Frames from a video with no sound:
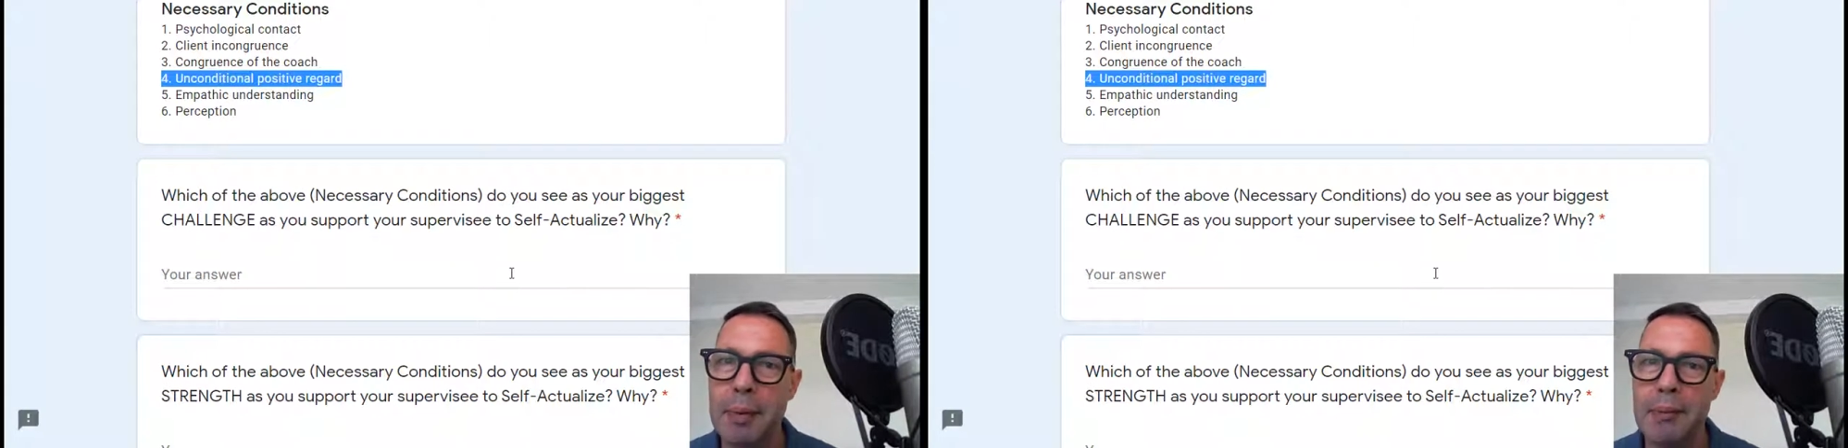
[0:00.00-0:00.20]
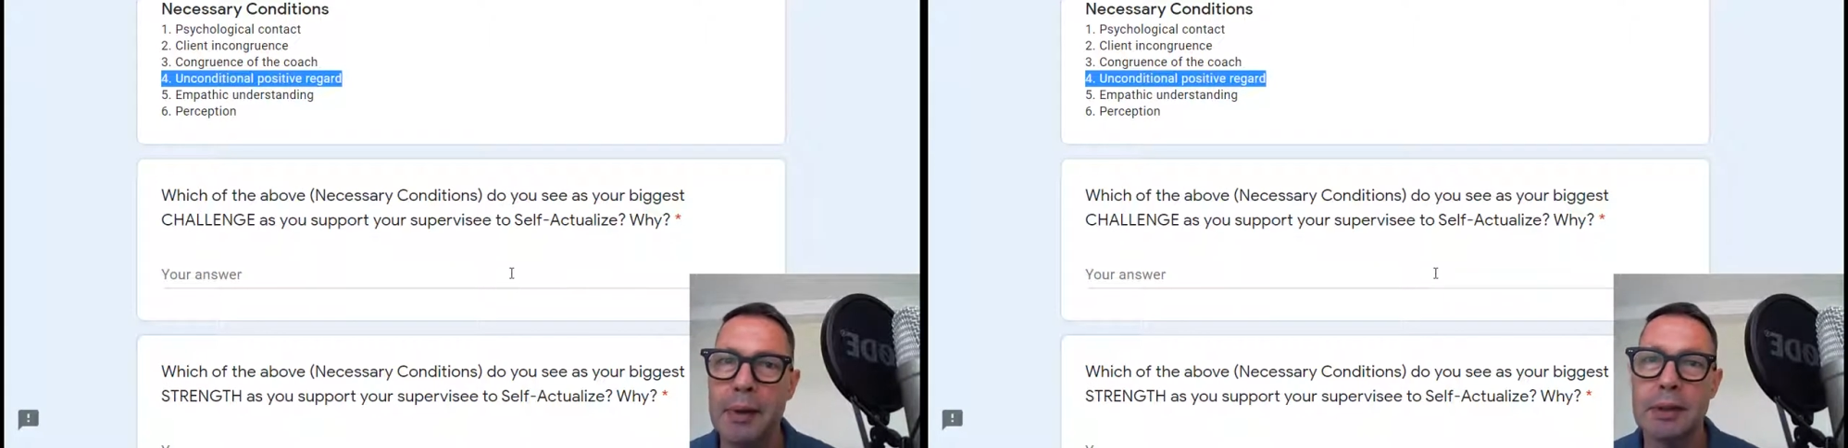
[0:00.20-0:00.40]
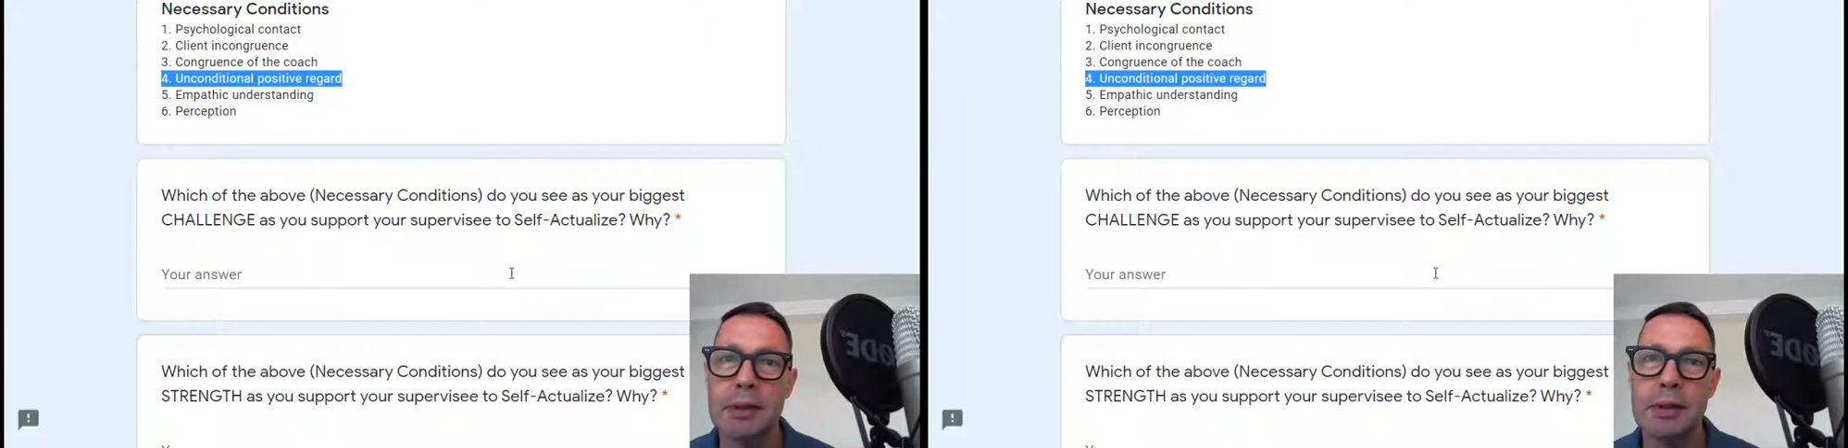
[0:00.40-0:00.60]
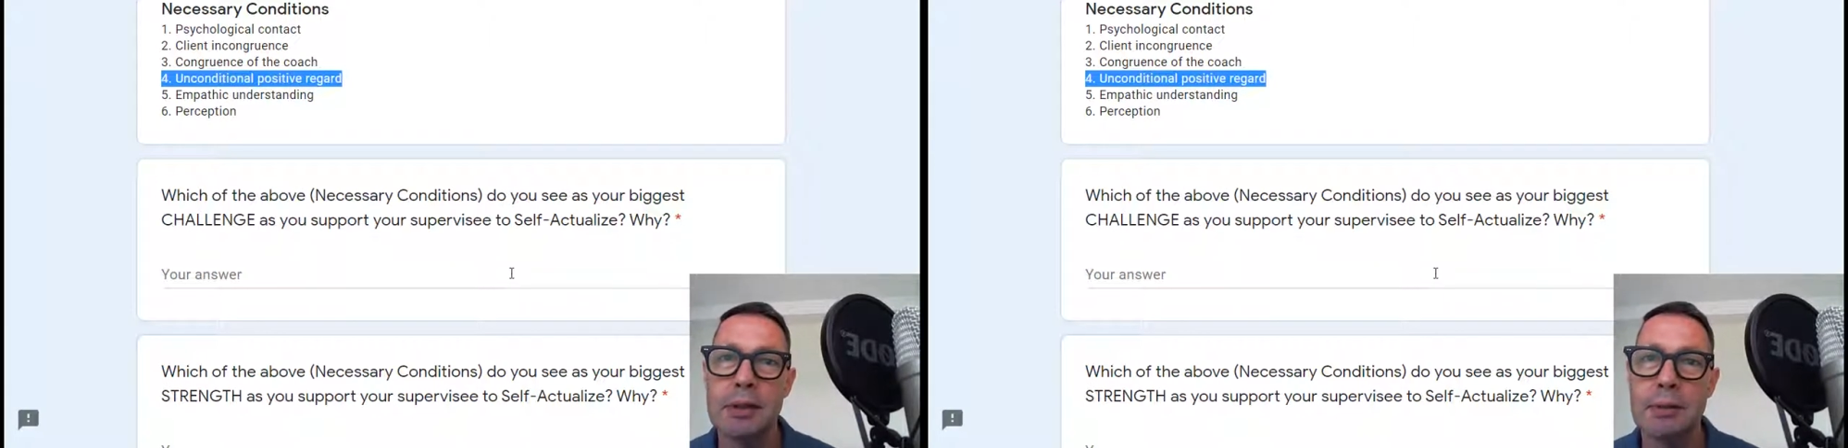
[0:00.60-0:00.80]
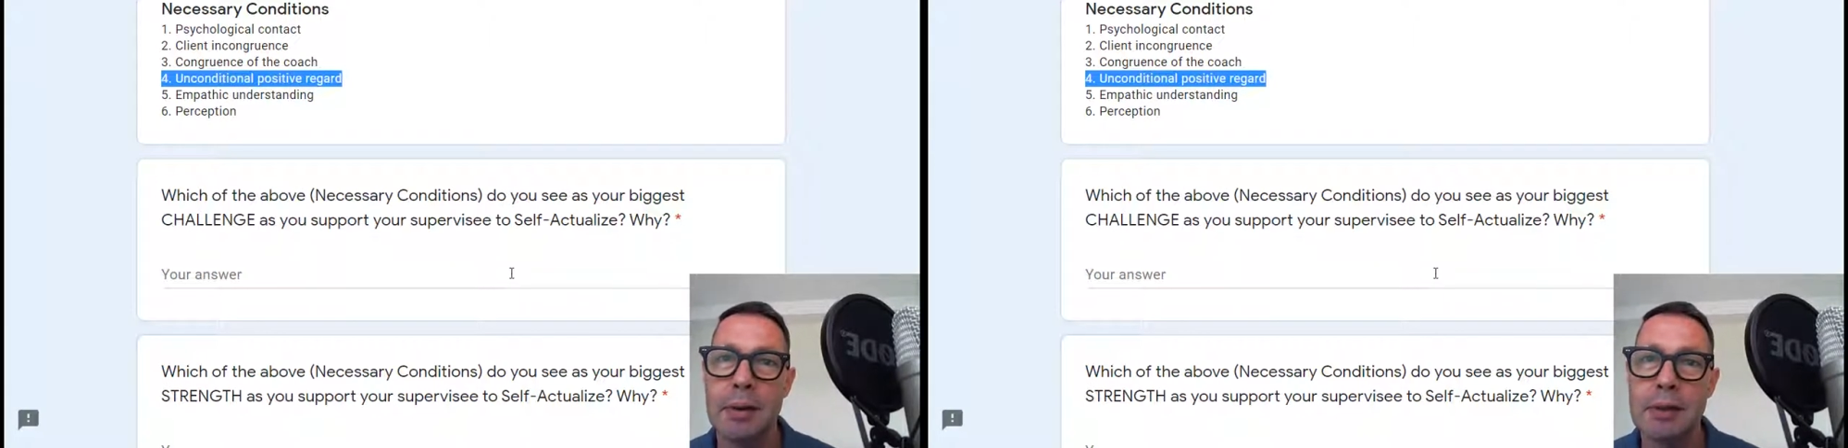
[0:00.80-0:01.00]

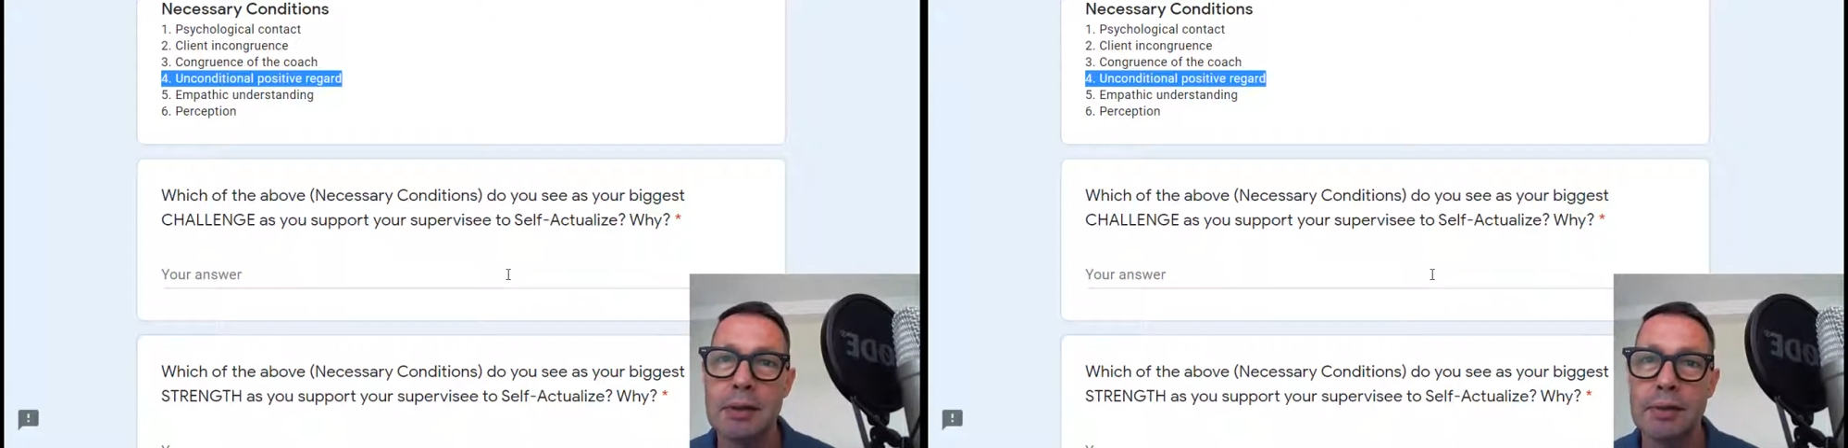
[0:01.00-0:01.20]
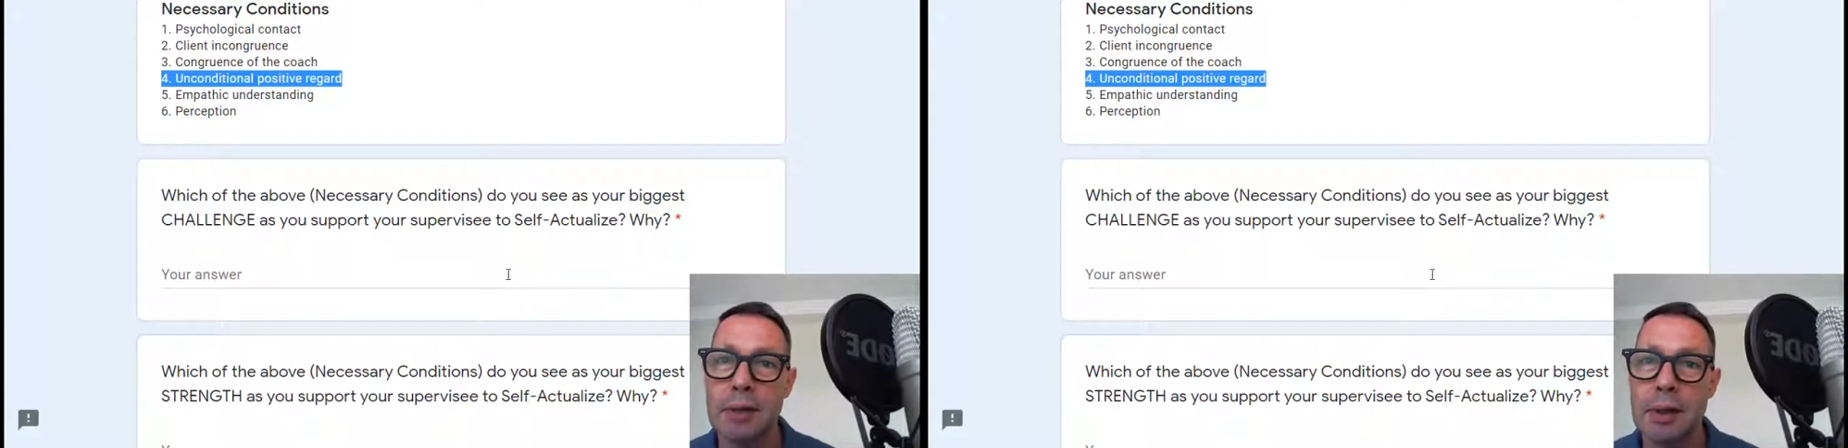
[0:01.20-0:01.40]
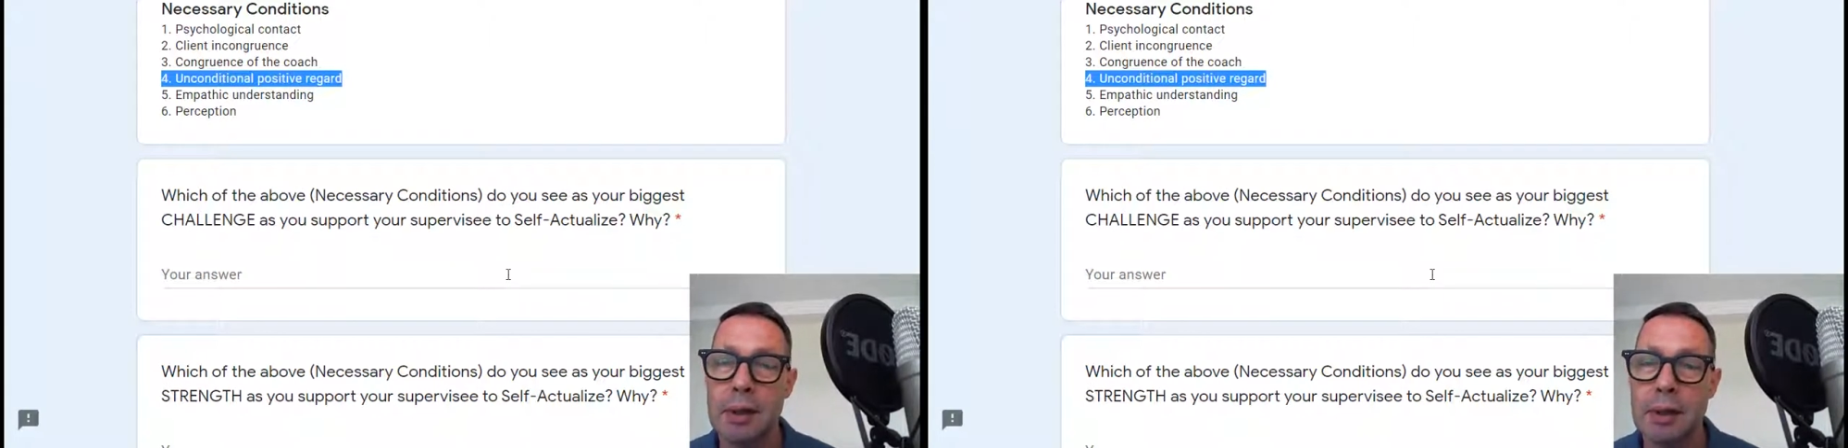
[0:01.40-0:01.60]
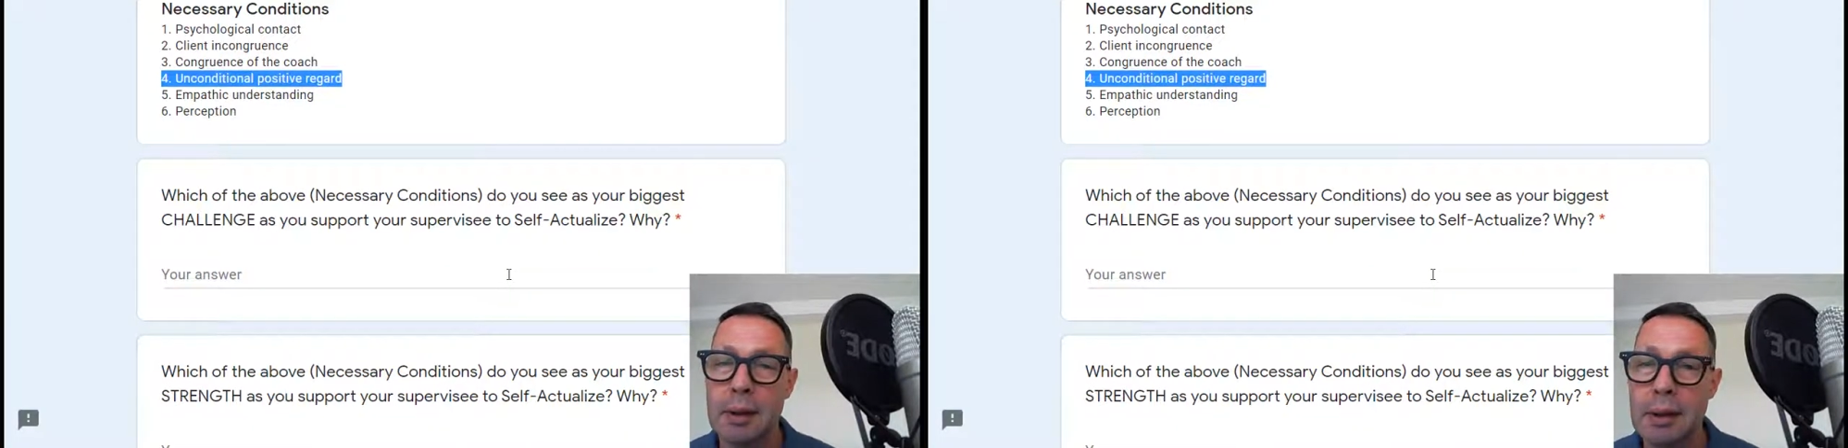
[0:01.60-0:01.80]
unconditional positive regard.